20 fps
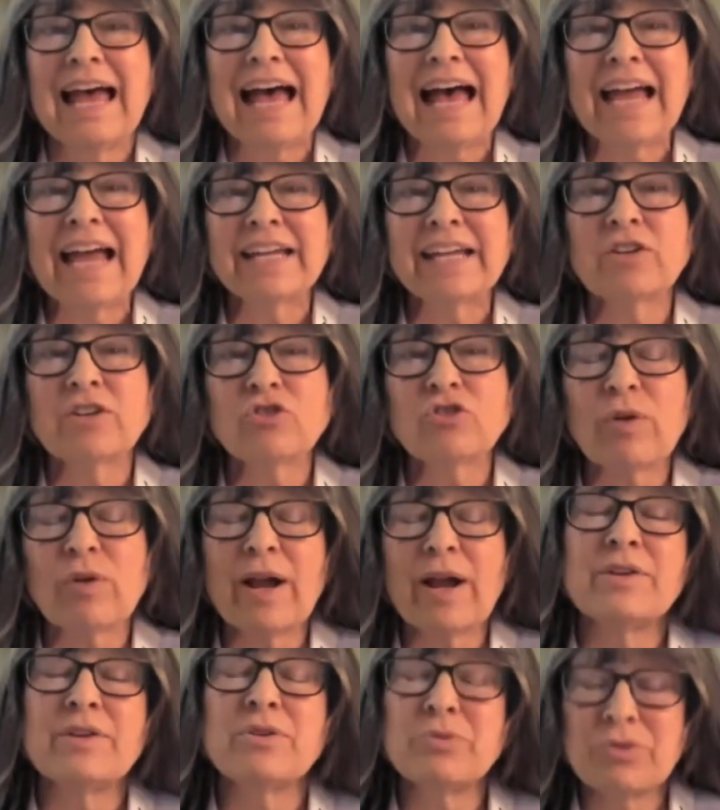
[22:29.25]
I can
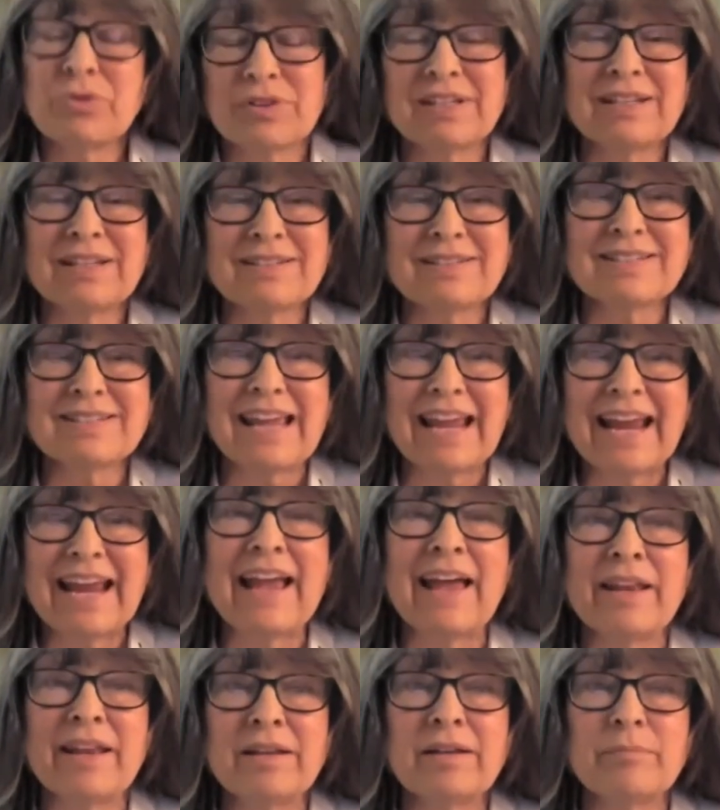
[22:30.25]
try new things
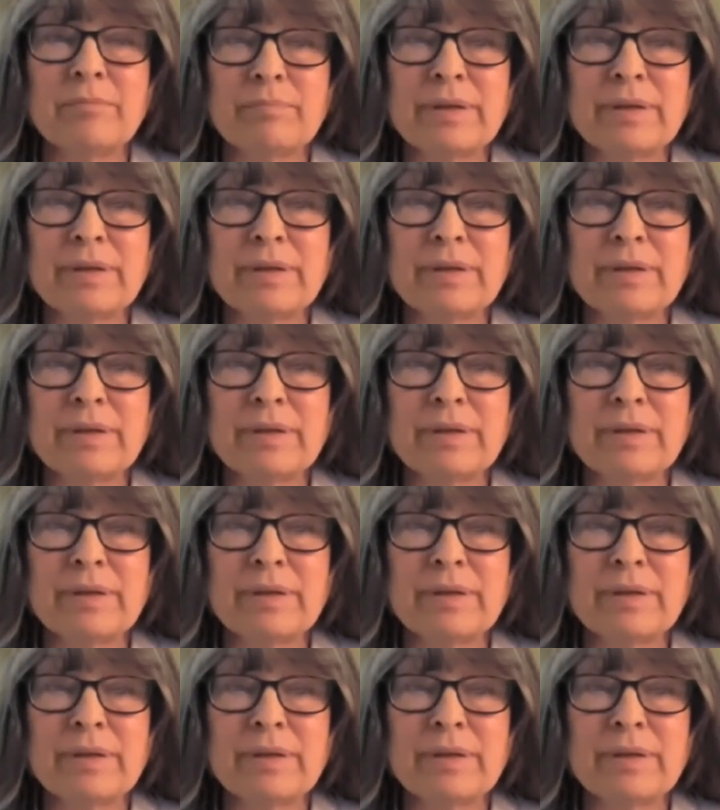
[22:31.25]
and